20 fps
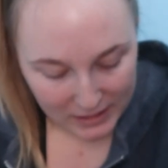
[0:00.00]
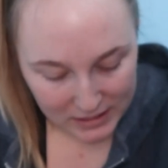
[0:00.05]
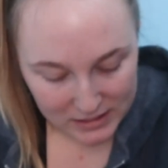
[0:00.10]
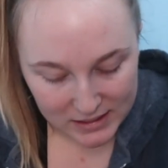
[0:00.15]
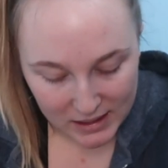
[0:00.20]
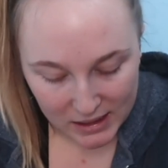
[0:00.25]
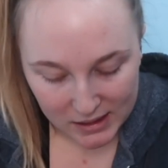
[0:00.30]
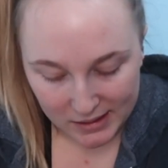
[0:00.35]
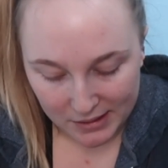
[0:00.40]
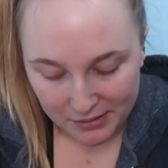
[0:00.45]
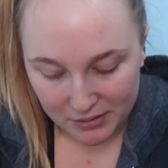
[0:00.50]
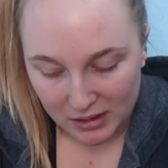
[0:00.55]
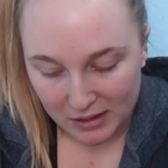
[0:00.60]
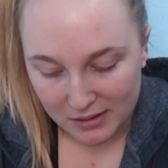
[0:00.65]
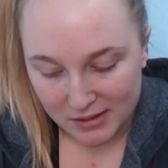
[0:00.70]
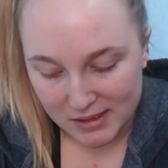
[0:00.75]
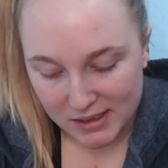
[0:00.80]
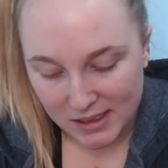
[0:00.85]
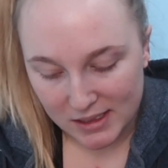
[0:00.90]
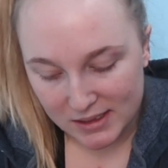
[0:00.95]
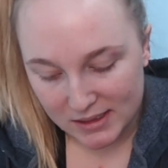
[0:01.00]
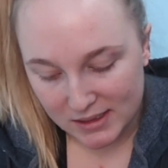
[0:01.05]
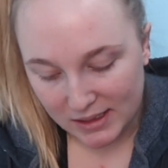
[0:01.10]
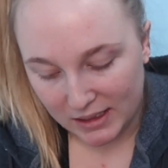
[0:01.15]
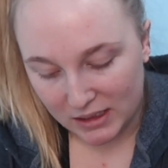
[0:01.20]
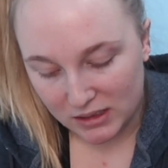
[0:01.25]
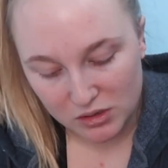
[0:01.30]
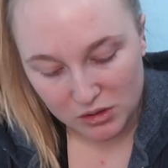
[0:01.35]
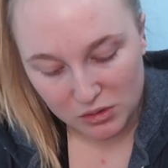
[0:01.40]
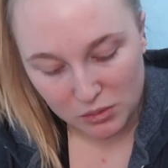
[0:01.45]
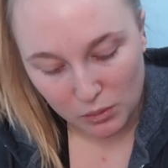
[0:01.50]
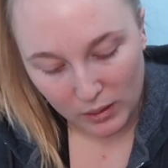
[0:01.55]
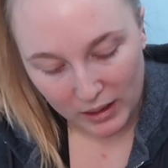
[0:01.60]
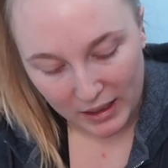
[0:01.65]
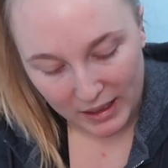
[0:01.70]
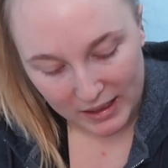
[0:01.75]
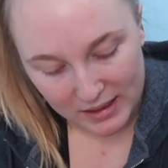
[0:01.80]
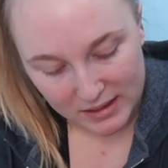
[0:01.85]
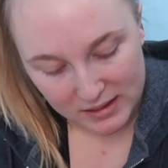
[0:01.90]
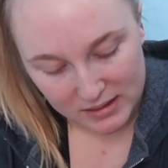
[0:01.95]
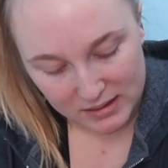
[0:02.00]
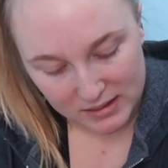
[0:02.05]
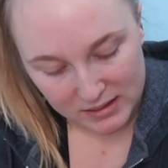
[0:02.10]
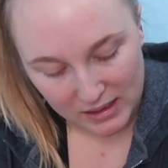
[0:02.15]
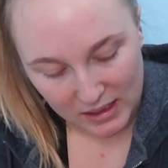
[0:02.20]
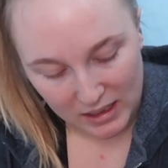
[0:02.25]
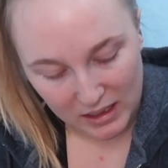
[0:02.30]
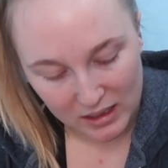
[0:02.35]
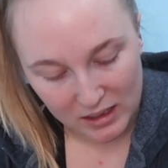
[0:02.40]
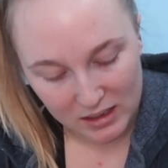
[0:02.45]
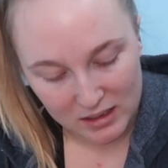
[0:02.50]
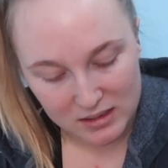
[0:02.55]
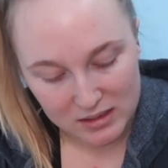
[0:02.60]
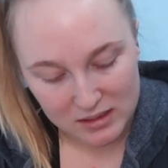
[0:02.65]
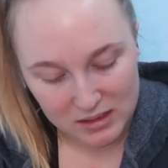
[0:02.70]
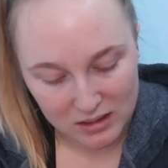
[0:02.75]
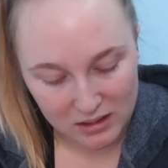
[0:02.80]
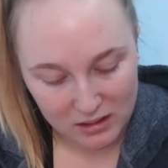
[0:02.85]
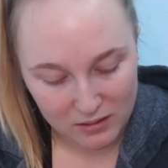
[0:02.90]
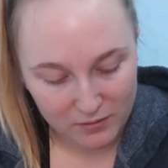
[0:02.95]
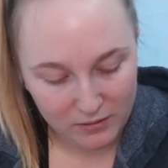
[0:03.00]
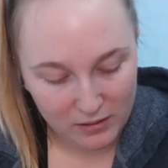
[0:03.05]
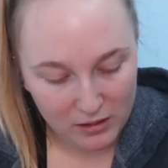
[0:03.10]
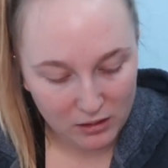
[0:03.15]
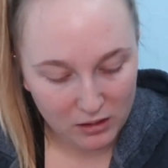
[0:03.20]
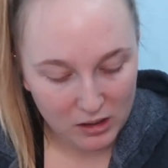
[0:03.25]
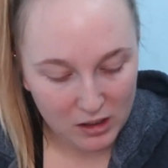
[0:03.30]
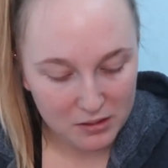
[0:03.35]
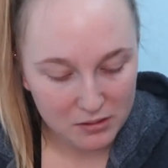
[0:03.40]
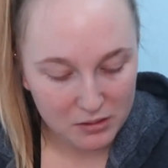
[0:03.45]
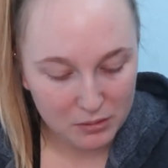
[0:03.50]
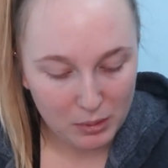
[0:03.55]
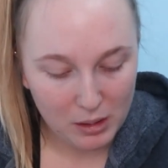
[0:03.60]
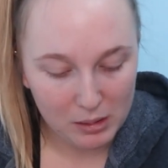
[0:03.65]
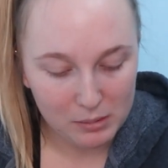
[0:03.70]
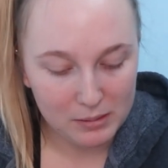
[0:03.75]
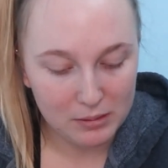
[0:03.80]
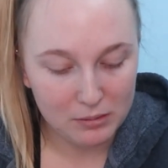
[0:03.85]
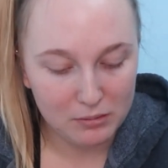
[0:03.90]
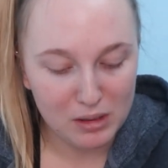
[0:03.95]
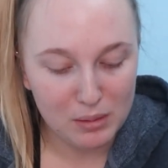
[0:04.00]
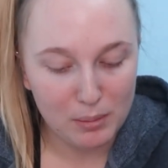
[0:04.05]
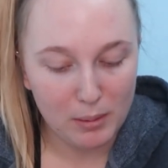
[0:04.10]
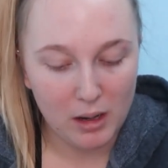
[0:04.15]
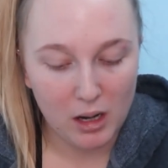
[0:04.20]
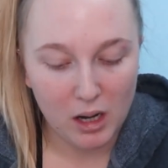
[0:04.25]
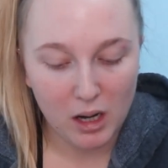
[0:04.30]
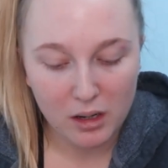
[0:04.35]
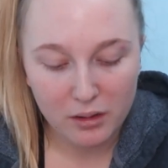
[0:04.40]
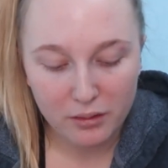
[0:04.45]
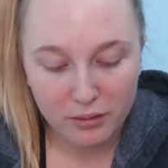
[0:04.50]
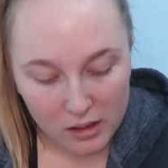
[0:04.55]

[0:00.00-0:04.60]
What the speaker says: can tell I would use this like twice and the Velcro would probably rip off.